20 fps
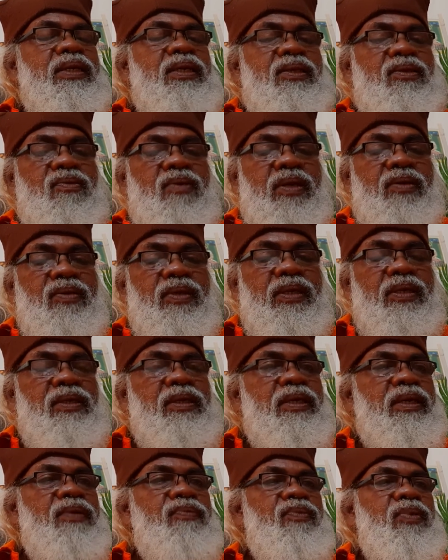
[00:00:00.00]
is what we
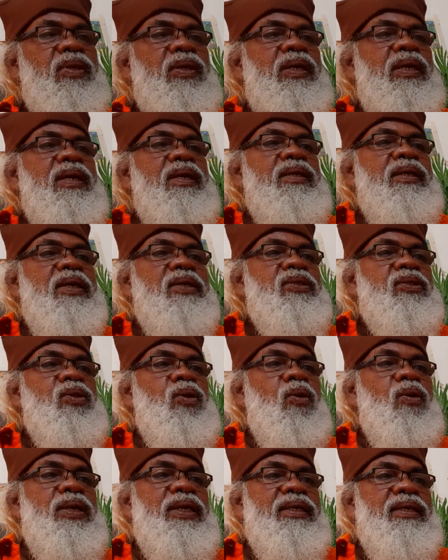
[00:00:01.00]
are
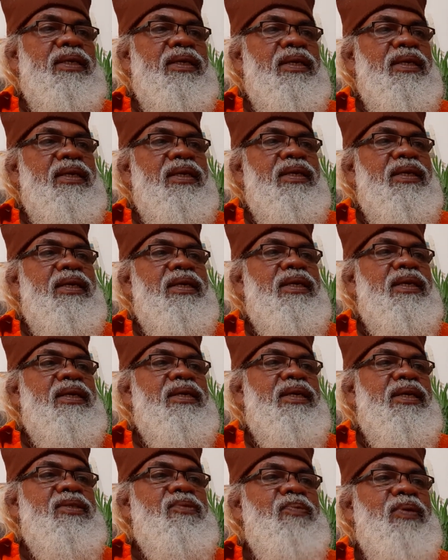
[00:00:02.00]
extolling her
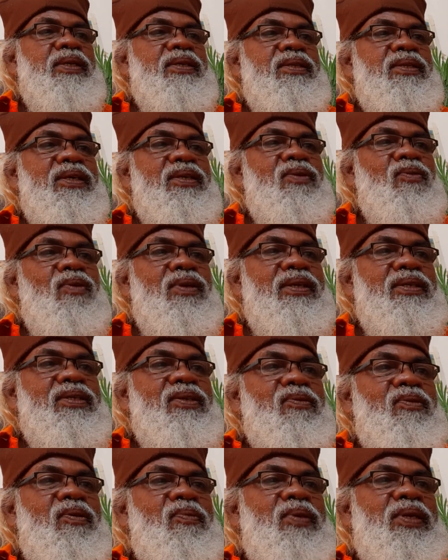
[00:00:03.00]
husband, then only she
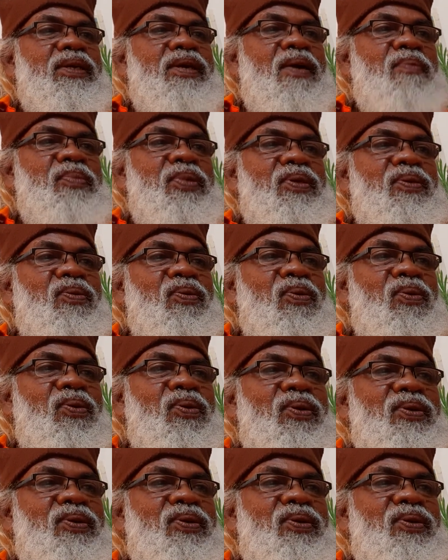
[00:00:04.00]
will be happy. Oh,